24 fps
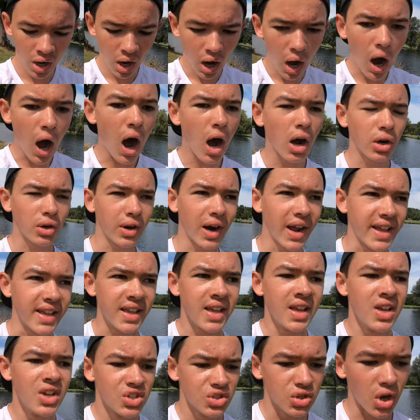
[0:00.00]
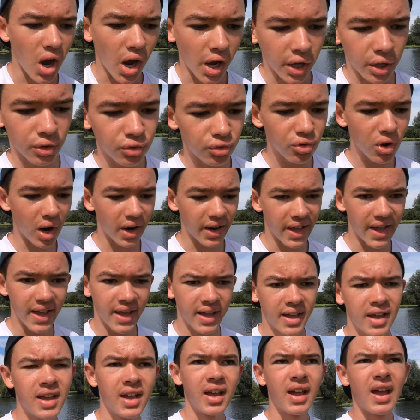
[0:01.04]
heart rate so I can run it
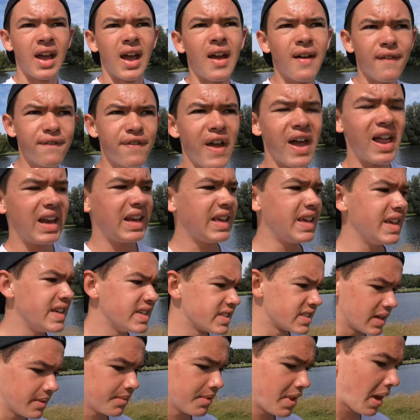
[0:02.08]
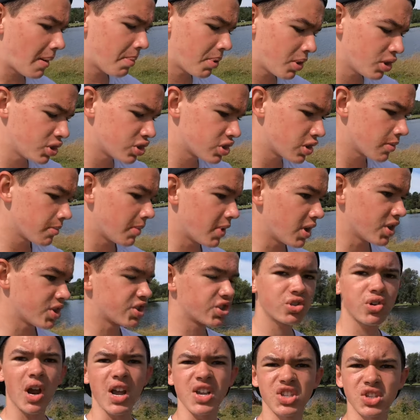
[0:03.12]
fairly easily without putting too much
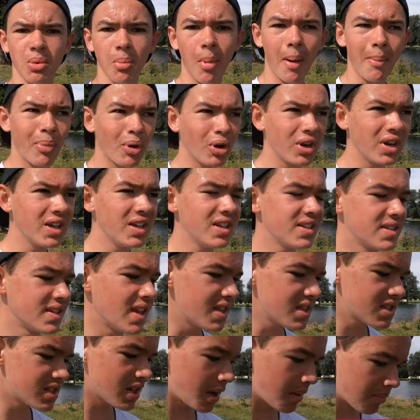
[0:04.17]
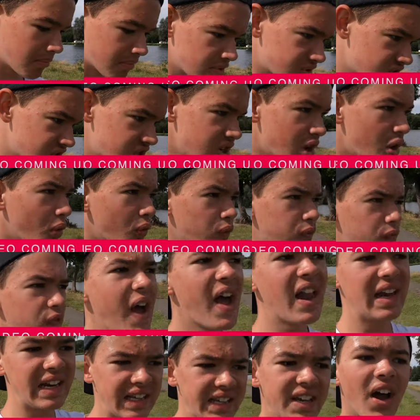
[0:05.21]
stress on my body. Since I'm still
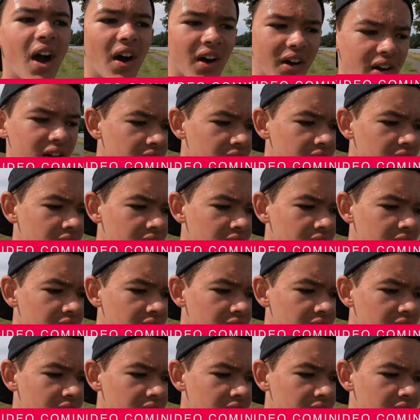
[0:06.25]
fairly young,